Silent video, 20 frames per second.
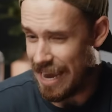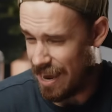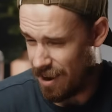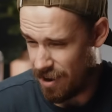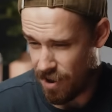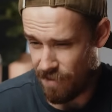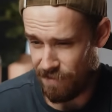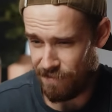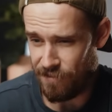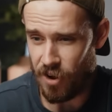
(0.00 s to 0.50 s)

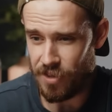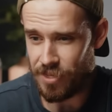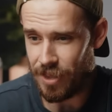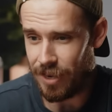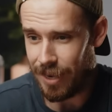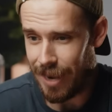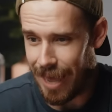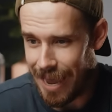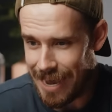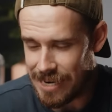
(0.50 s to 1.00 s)
and find the
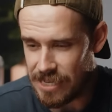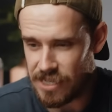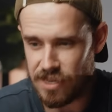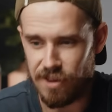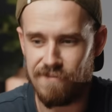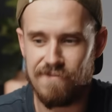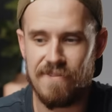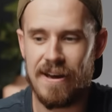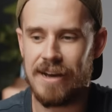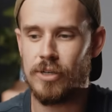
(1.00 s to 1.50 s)

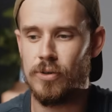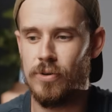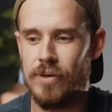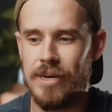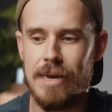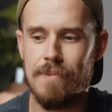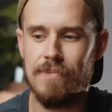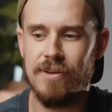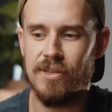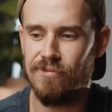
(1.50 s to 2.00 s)
latest
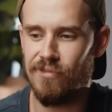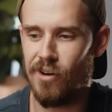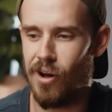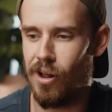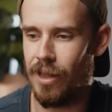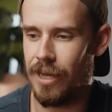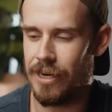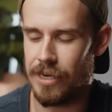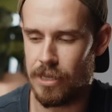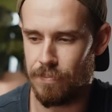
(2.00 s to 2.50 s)
factory image
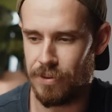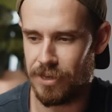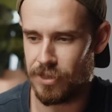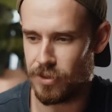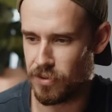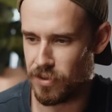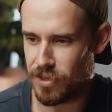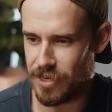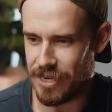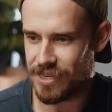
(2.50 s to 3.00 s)
file under the
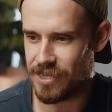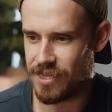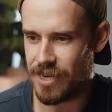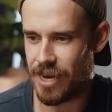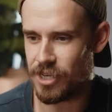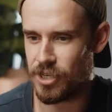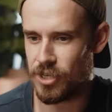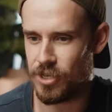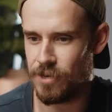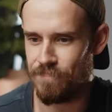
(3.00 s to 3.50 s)
Pixel 6
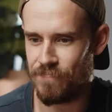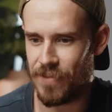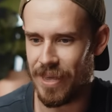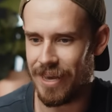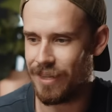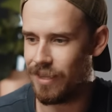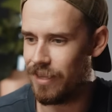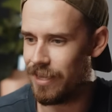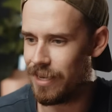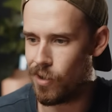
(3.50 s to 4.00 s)
section
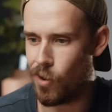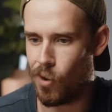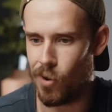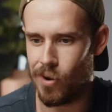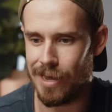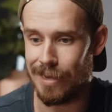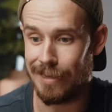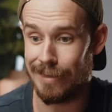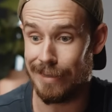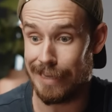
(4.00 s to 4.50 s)
and click
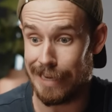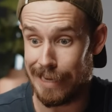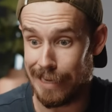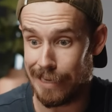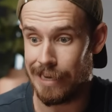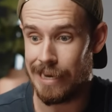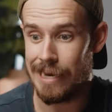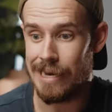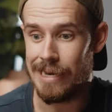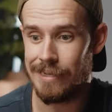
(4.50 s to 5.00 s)
on
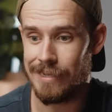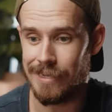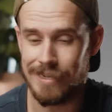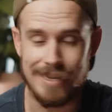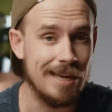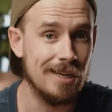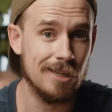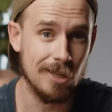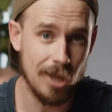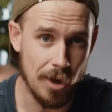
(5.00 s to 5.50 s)
link to
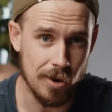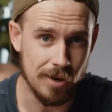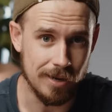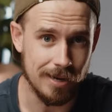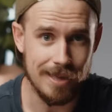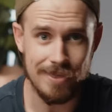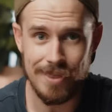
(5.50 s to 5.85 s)
download it.